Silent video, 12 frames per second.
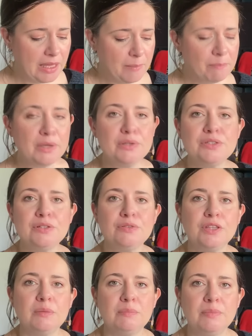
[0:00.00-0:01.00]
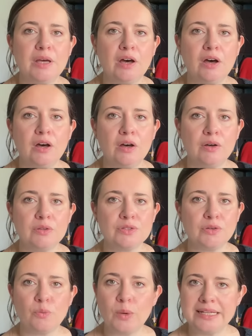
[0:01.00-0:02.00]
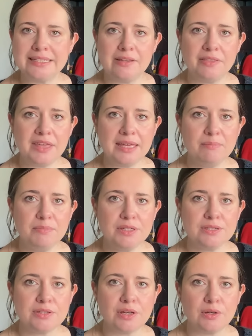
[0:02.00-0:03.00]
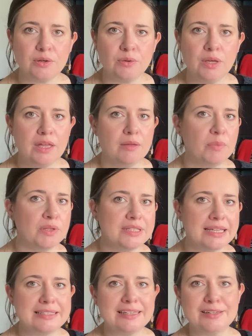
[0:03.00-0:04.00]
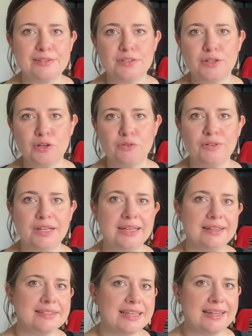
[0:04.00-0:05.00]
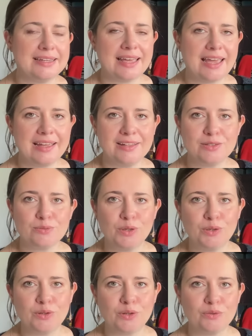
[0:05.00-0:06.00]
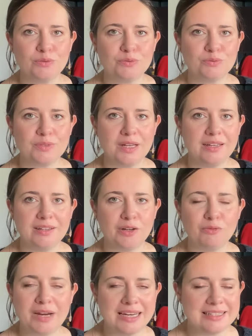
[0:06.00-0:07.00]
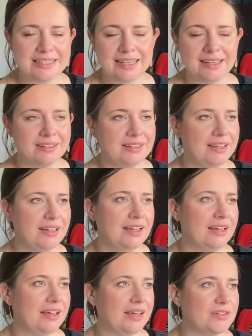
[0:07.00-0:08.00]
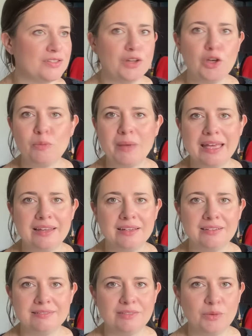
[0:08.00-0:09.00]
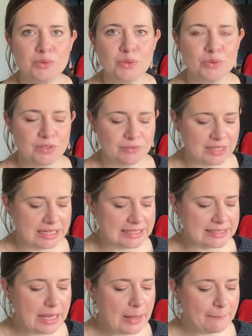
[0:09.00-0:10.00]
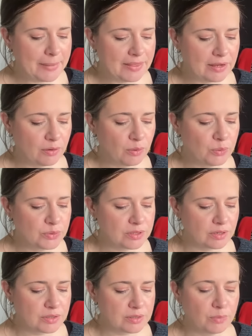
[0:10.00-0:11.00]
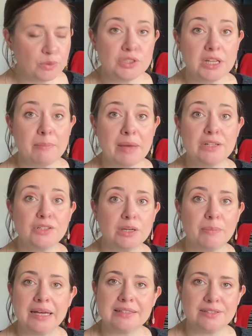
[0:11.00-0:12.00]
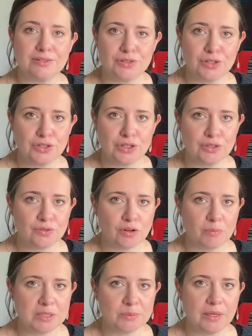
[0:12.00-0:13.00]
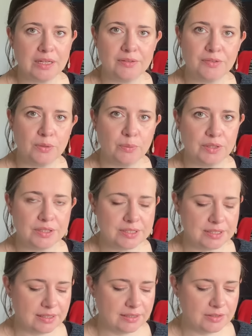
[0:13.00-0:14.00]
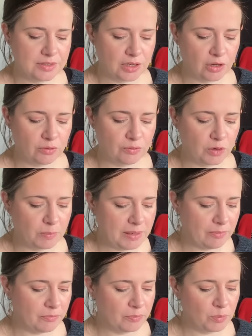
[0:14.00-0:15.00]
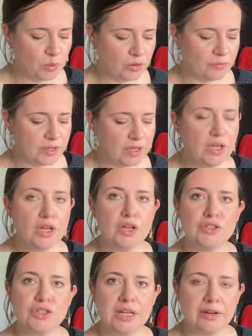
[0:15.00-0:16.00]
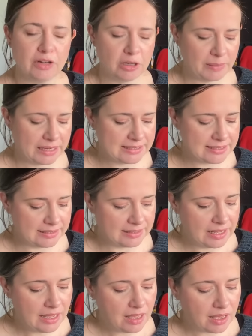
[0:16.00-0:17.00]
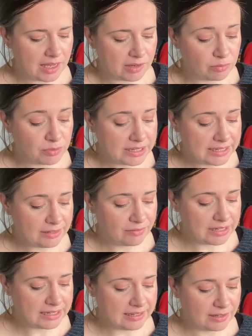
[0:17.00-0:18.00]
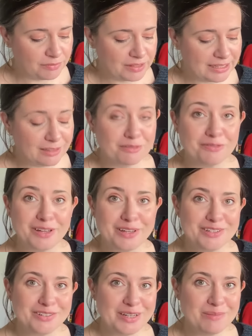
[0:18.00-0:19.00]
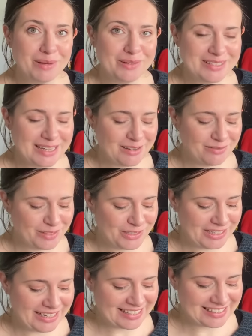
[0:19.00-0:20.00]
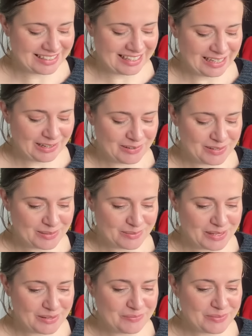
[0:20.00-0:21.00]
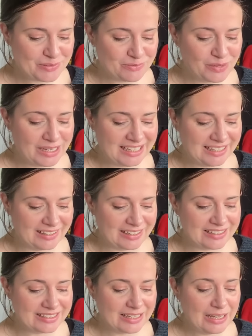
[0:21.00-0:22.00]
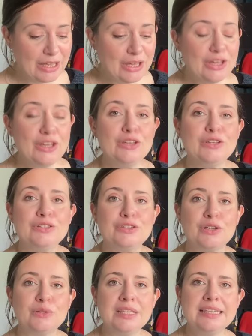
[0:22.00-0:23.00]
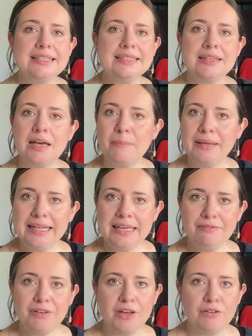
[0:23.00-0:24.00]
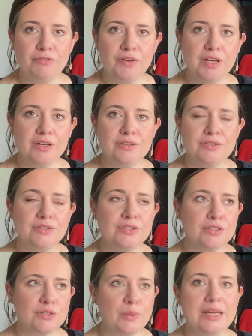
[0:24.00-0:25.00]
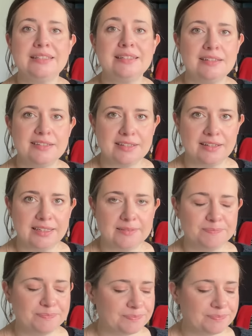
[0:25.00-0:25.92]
Most of them are sort of winter themed, so poinsettias, snowflakes, candy canes, Rudolph, reindeer, snowmen, all sorts of things. But there are also some more geometric patterns to choose from as well if you want to go for a bit more of a generic pattern. I really, really love the little fir tree motif that she has in here as well. It's really nice. So this is, I believe, her first sweater design.